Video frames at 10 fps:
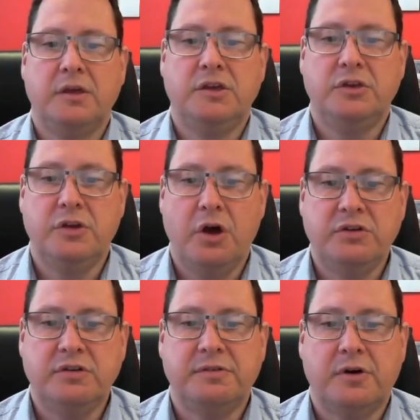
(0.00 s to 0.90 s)
You
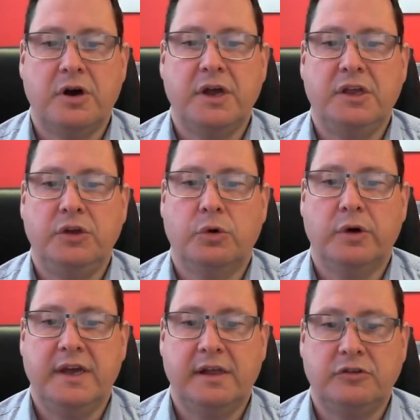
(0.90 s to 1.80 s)
notify your
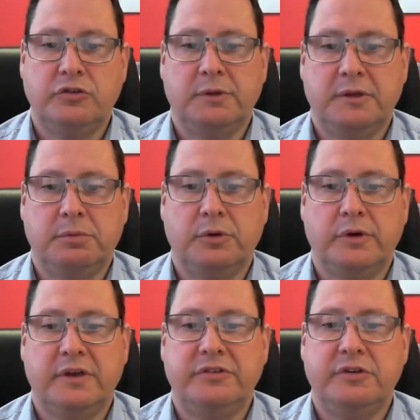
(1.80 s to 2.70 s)
eligible
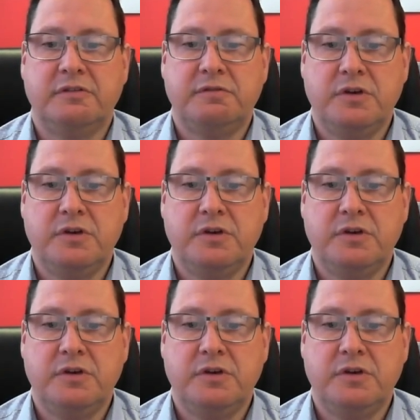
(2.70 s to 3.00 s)
employees you have